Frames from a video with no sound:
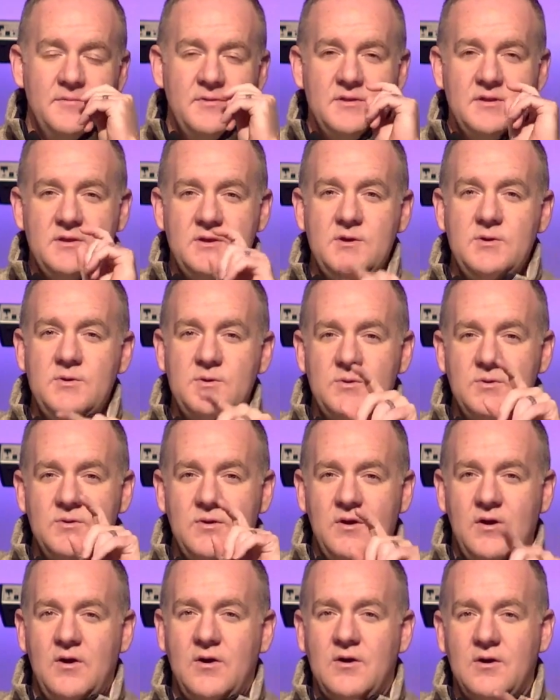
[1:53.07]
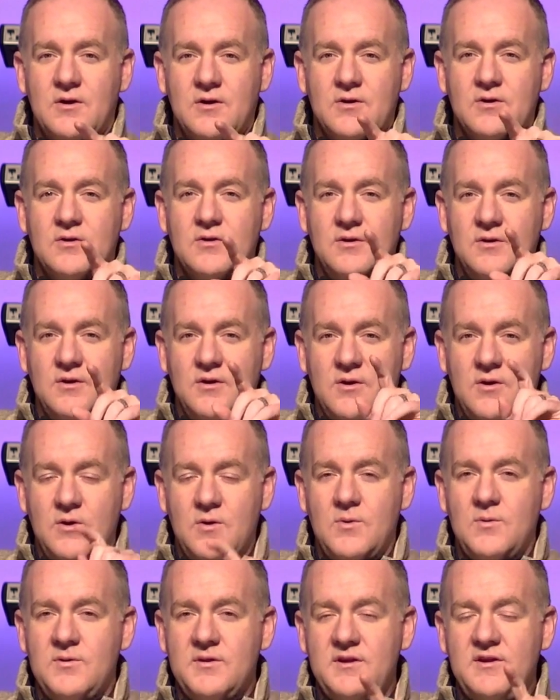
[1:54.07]
You are
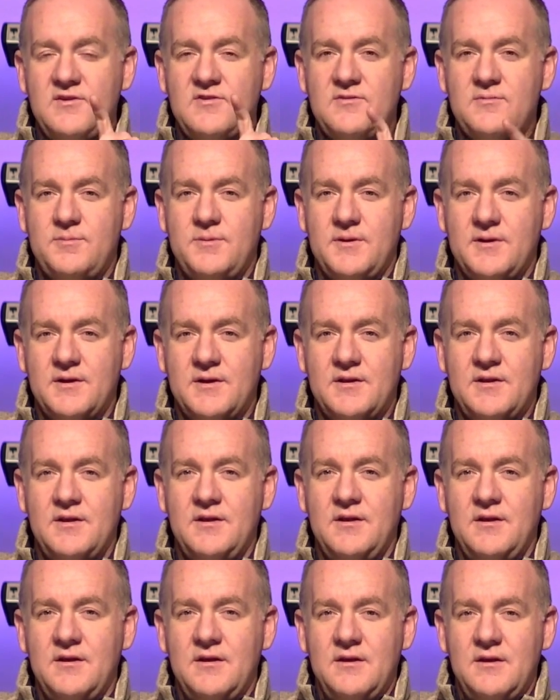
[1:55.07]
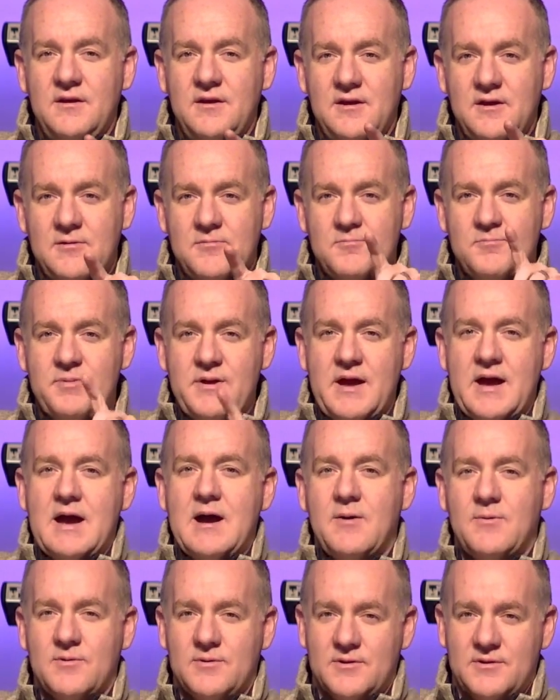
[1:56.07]
Holy Spirit
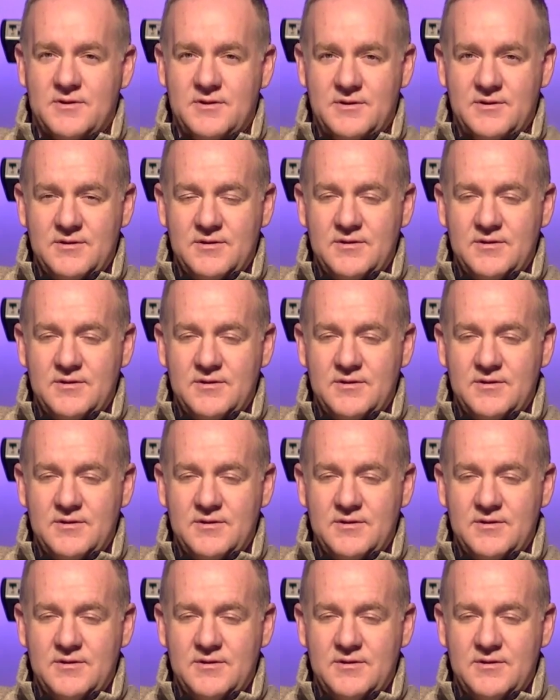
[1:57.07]
empowered.